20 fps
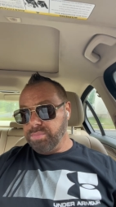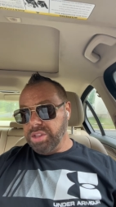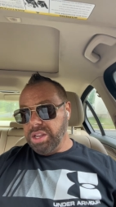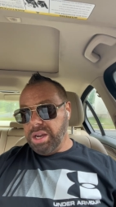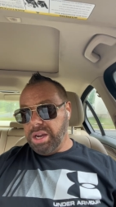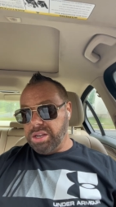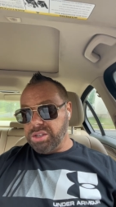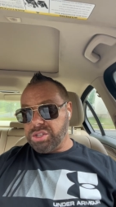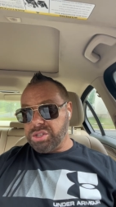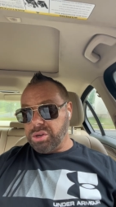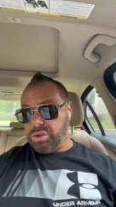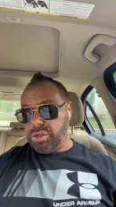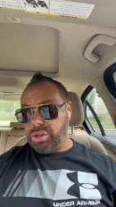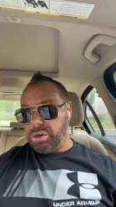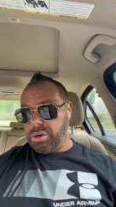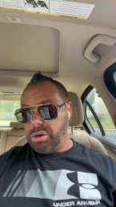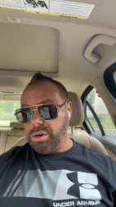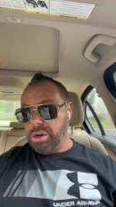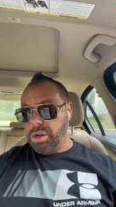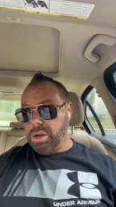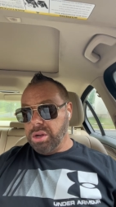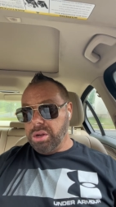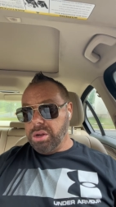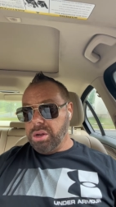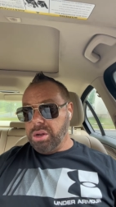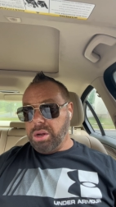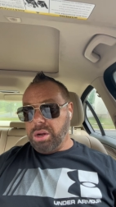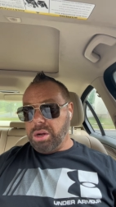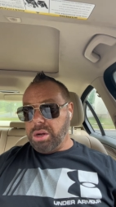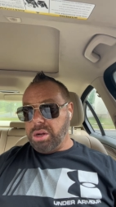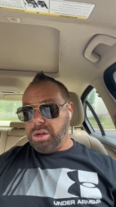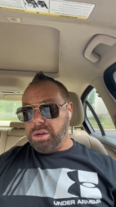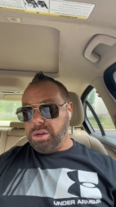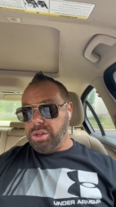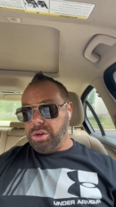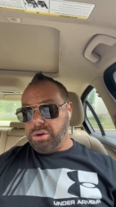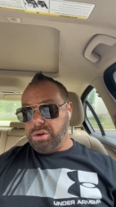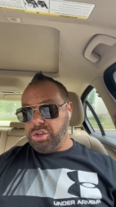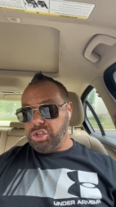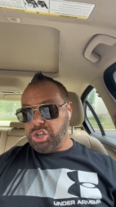And so they're uh,
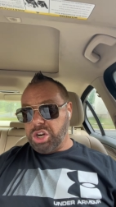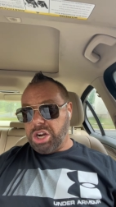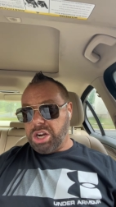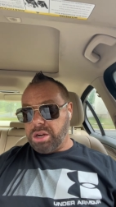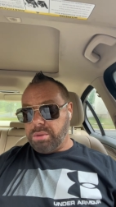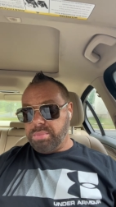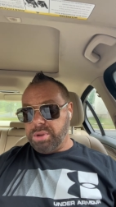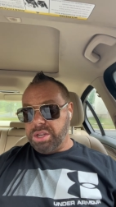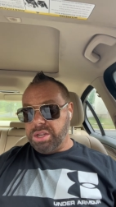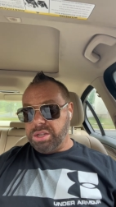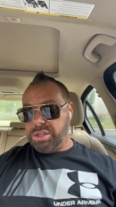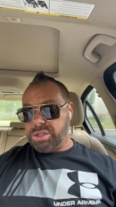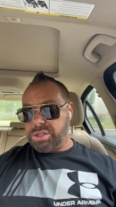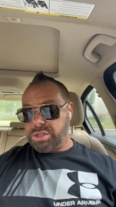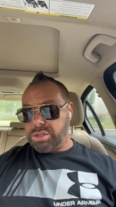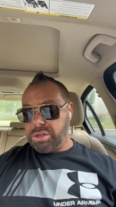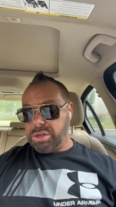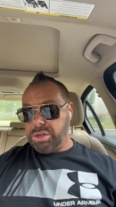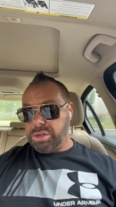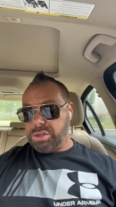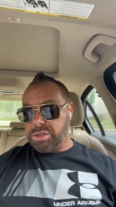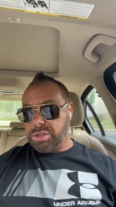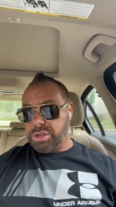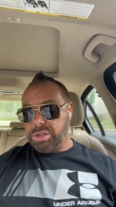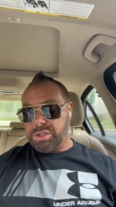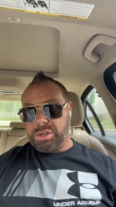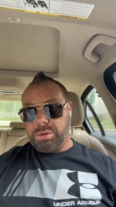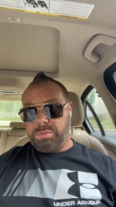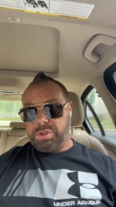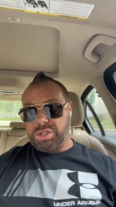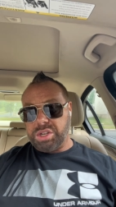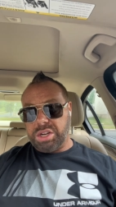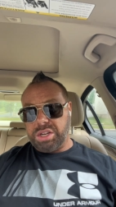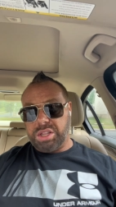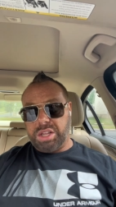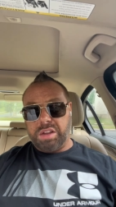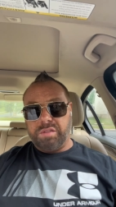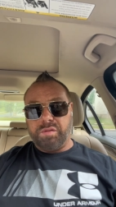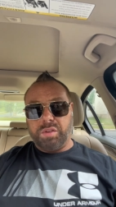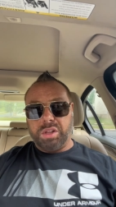their job is is it's almost like
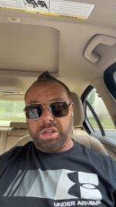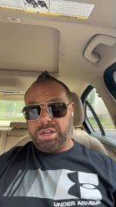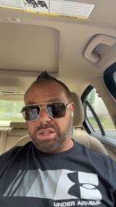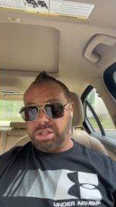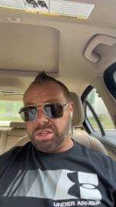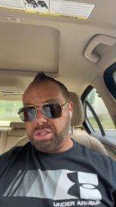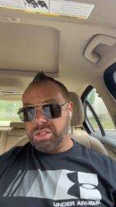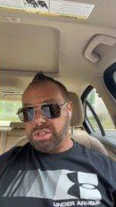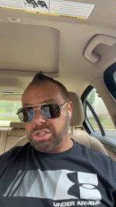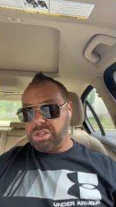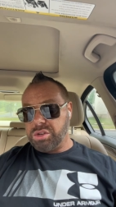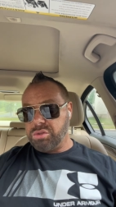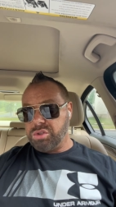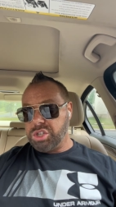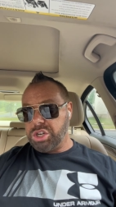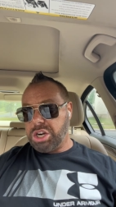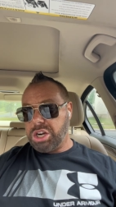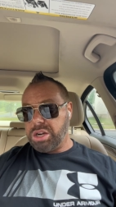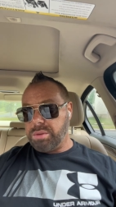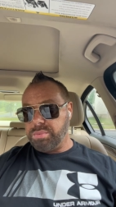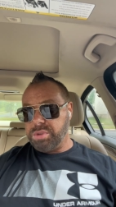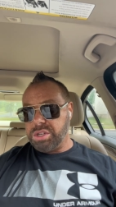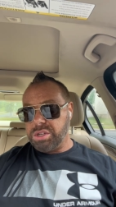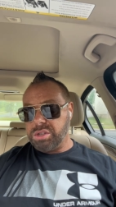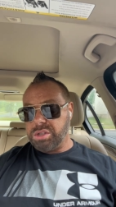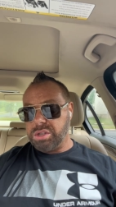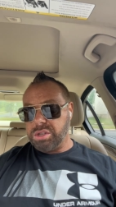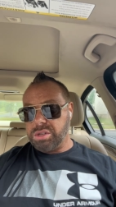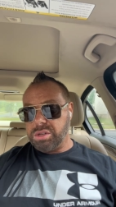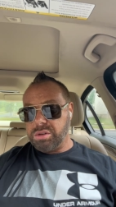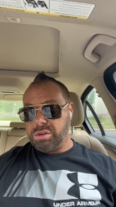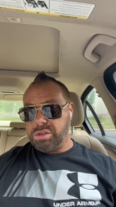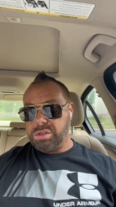they feel like this is their job to, to,